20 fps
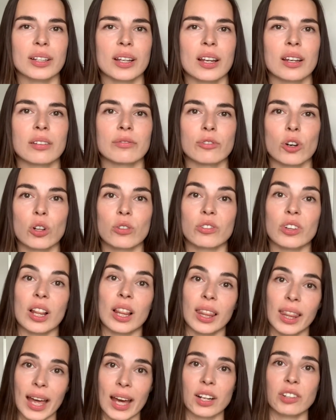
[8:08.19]
and involve a
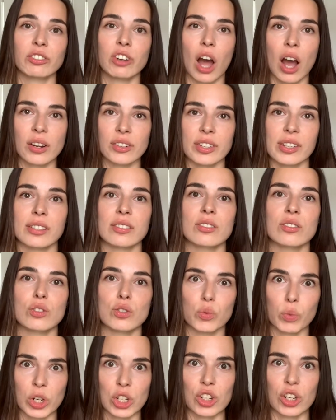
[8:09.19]
lot of context
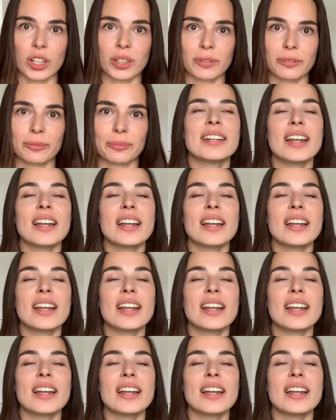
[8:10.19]
switching.